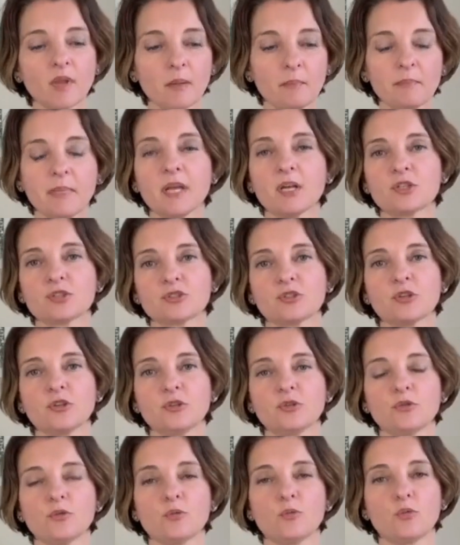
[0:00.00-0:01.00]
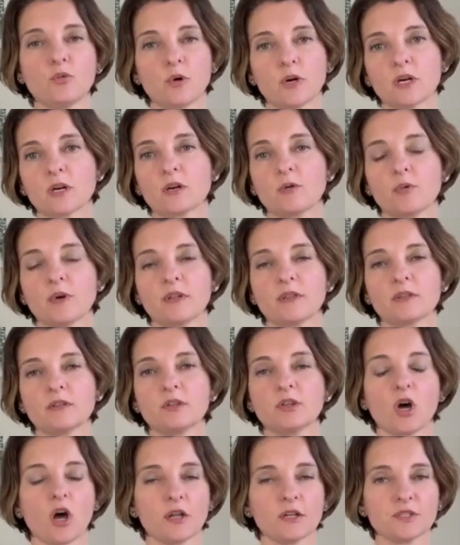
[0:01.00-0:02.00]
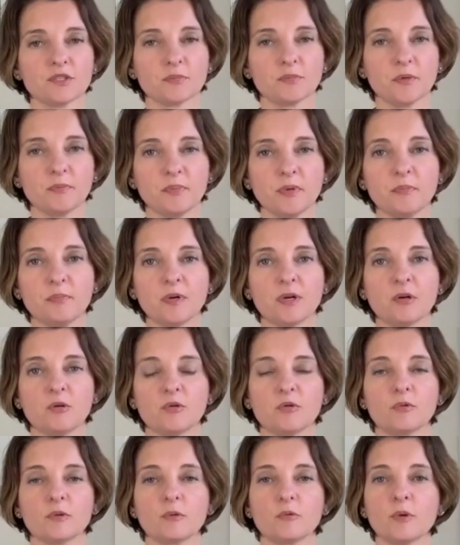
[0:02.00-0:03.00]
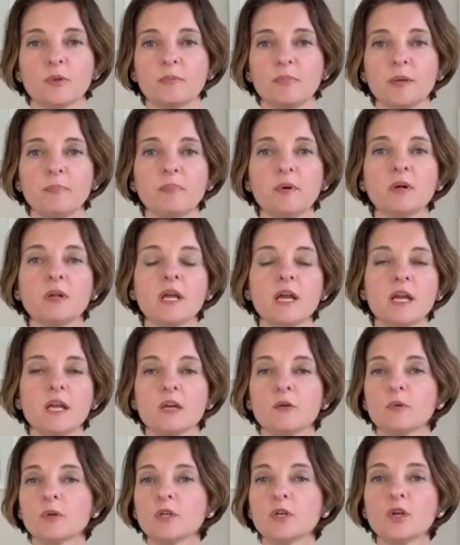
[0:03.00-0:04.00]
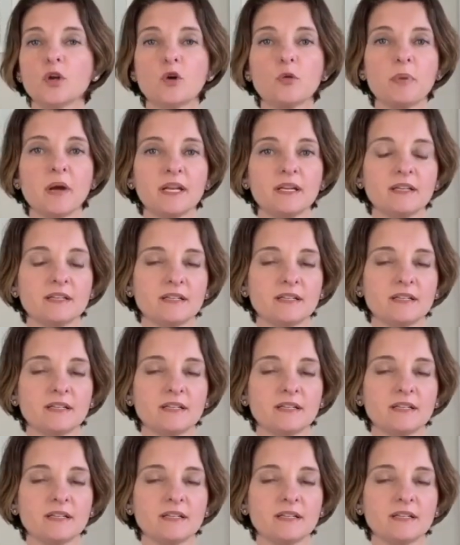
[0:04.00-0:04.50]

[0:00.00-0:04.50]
make sure you work with knowledgeable people, with people. Nobody